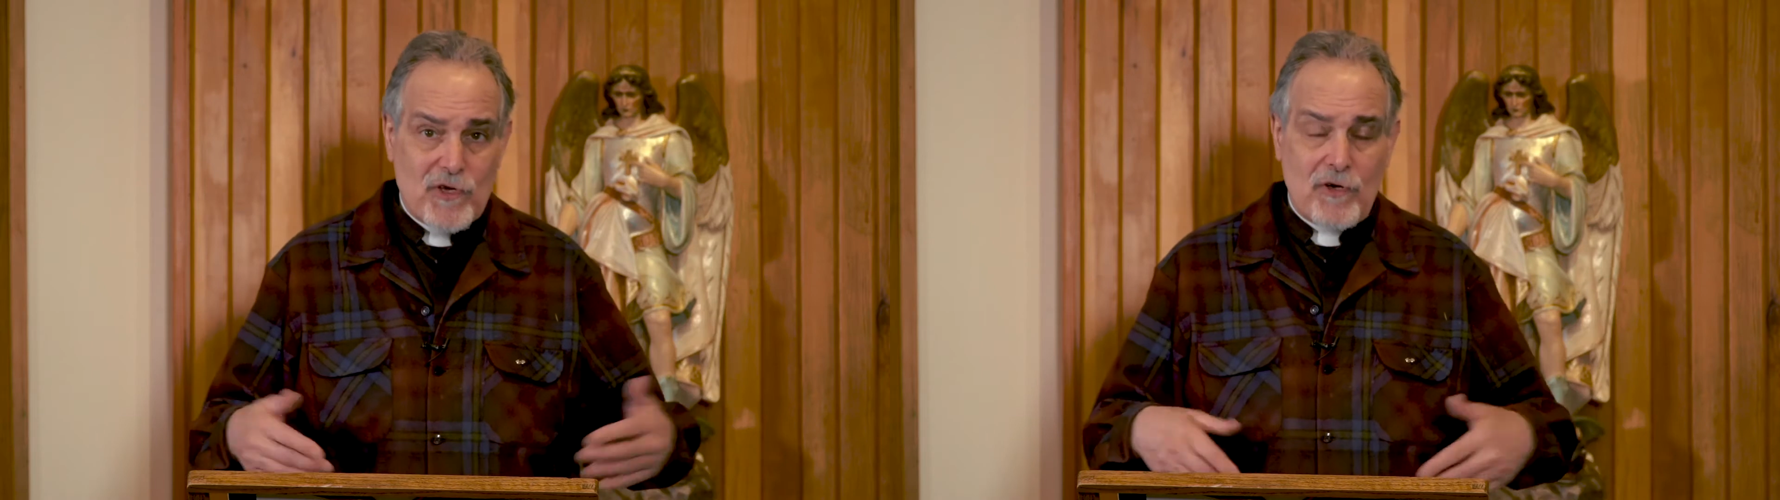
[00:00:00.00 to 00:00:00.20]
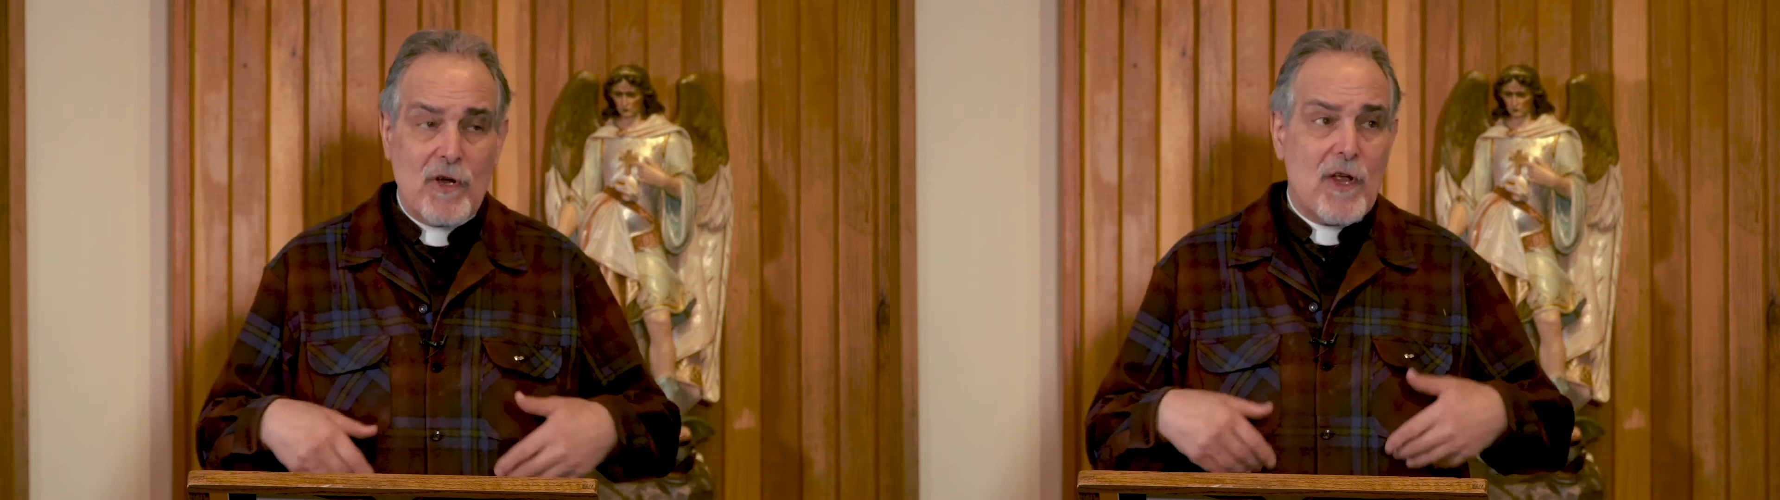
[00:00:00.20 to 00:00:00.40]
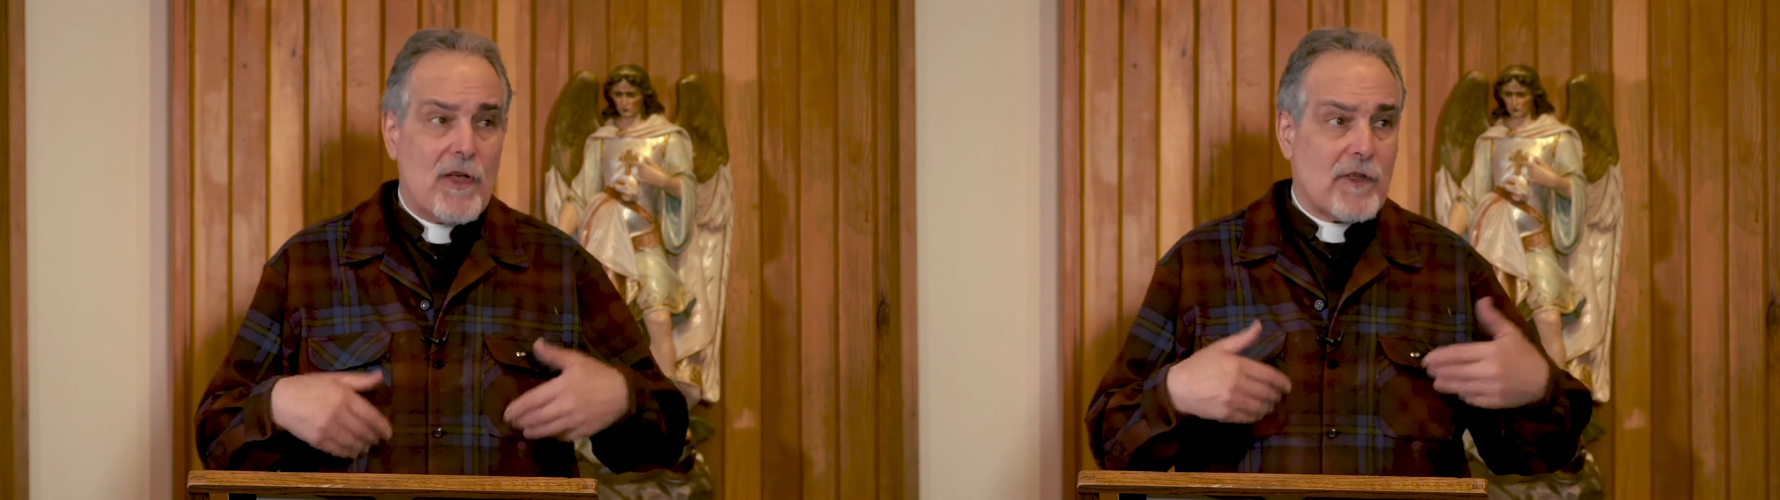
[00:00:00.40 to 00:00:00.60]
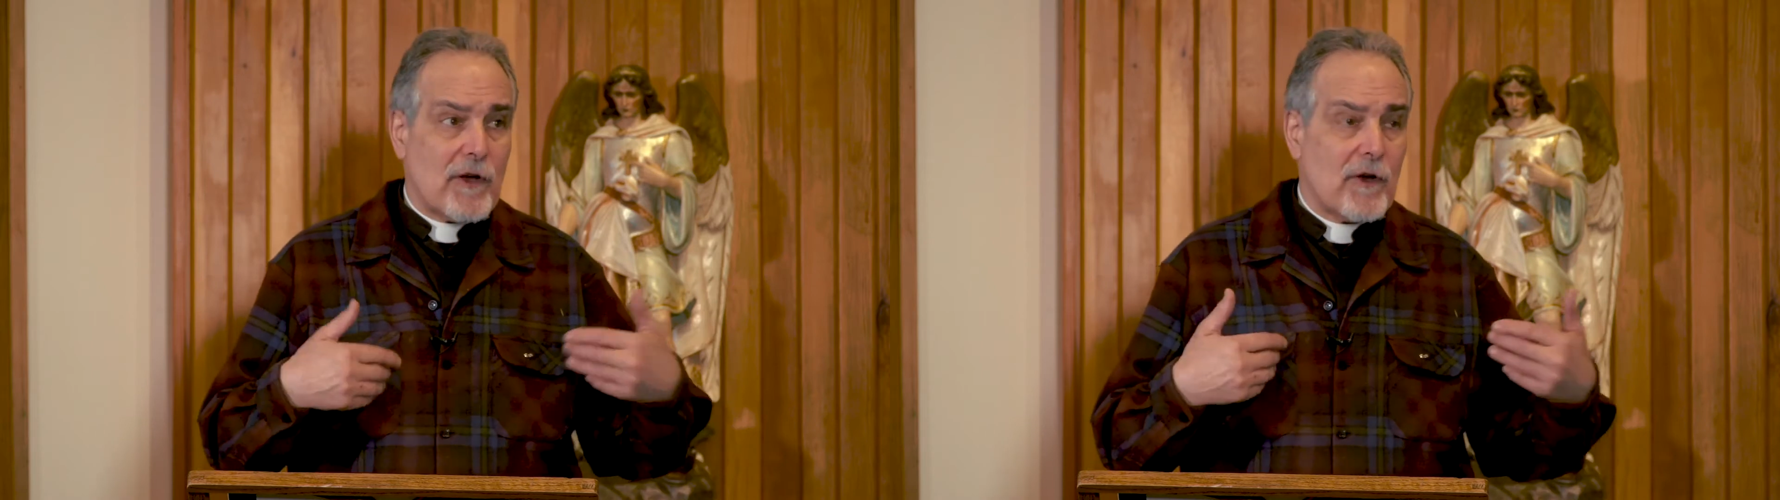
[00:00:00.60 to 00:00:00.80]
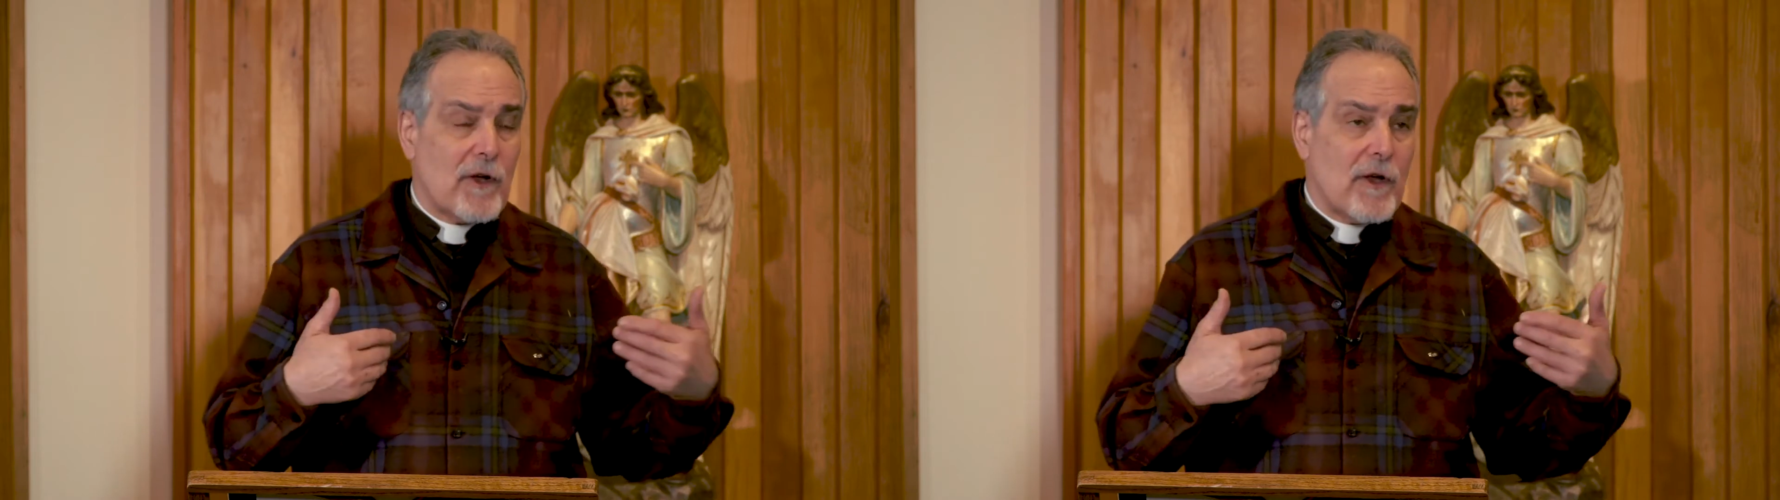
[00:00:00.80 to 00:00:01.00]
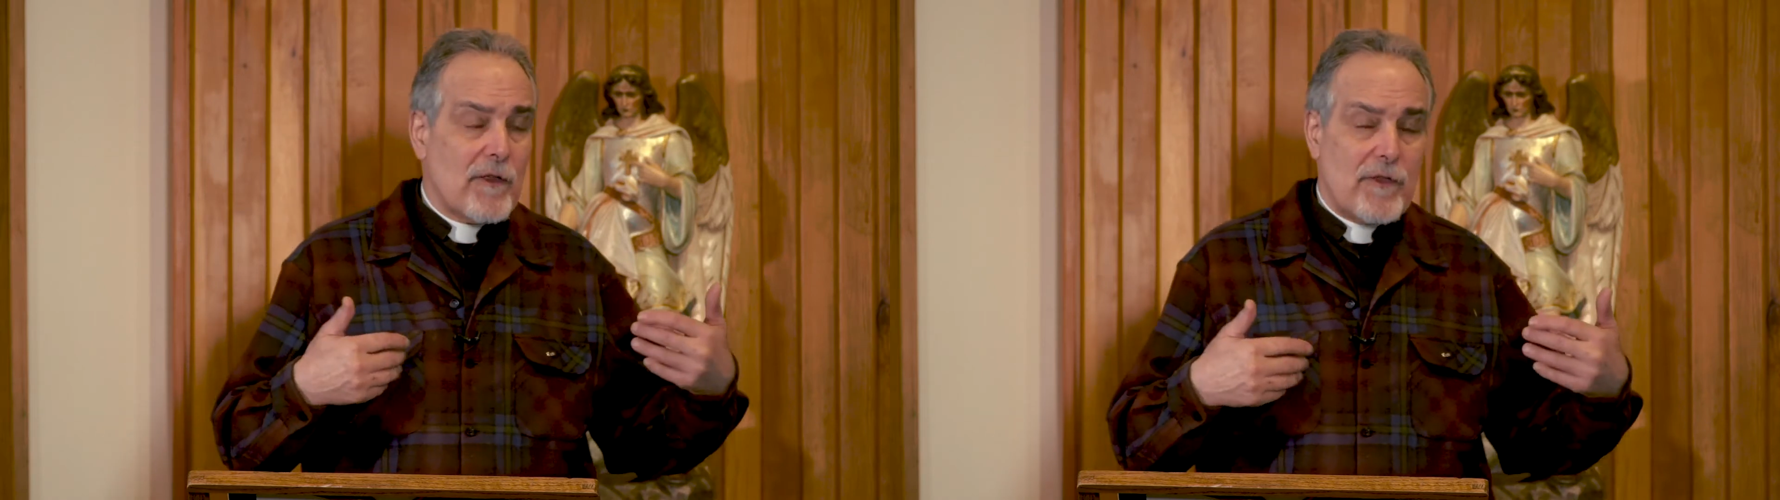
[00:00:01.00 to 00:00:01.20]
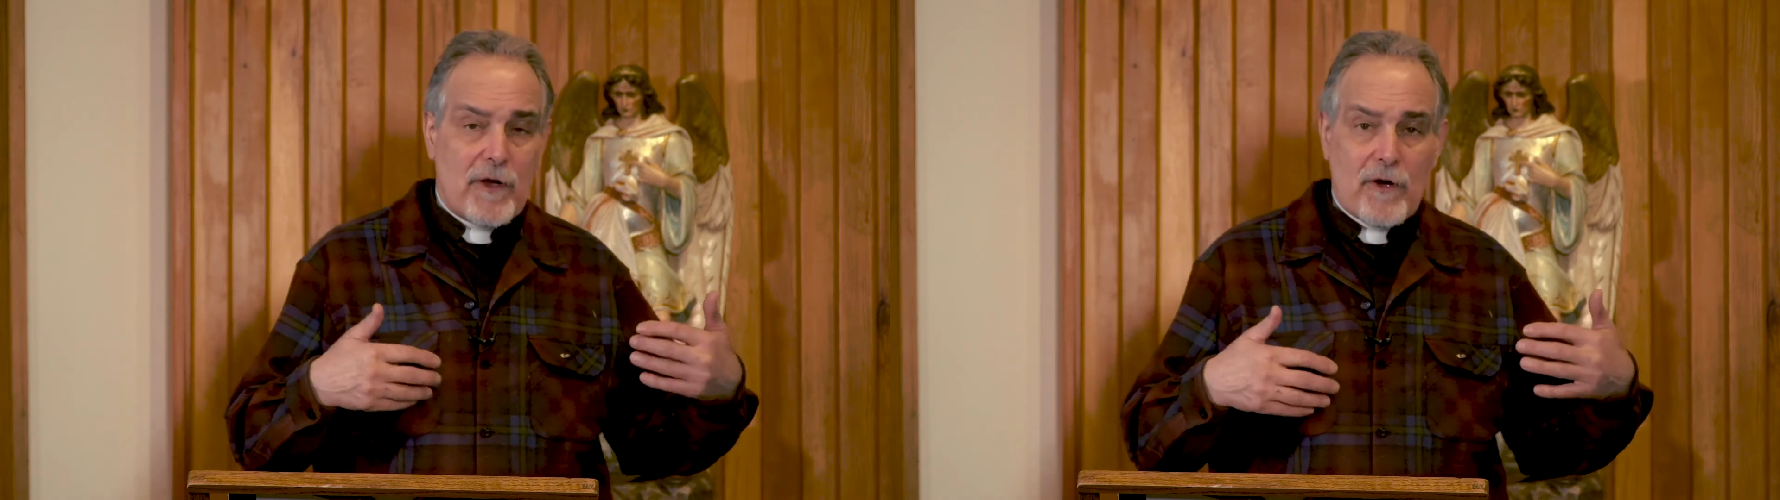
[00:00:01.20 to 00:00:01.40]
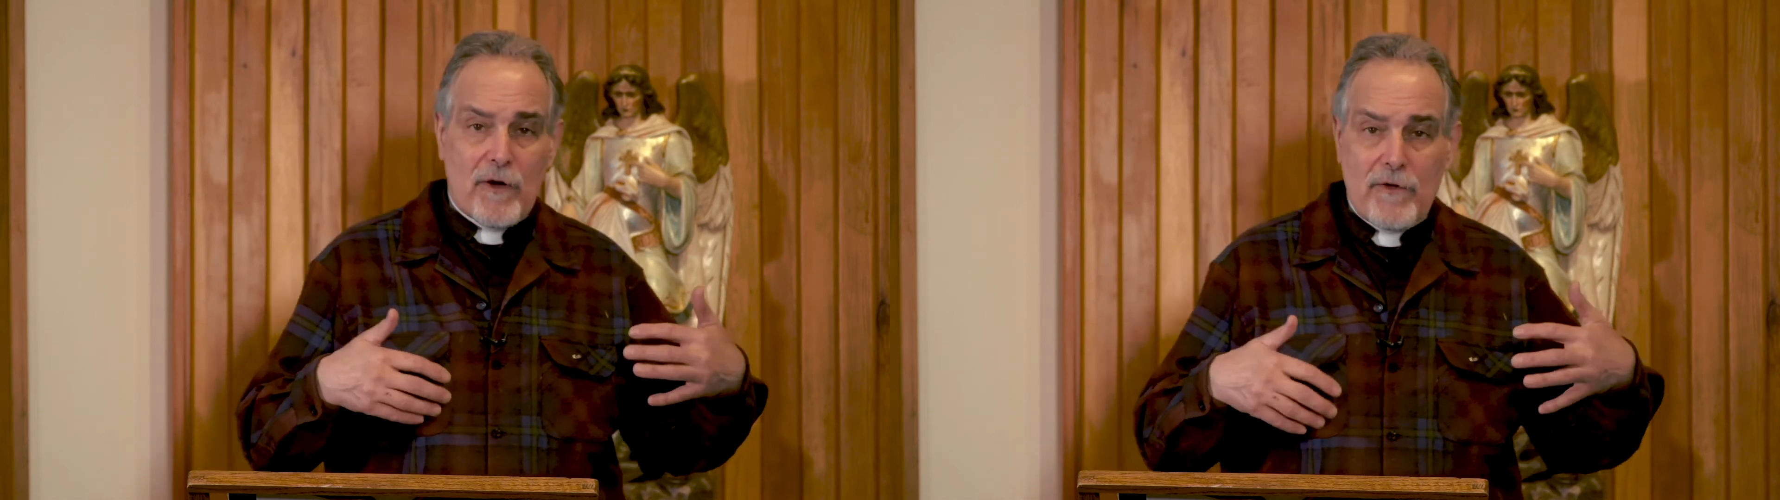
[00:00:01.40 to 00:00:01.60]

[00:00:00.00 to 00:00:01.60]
Their, their, their,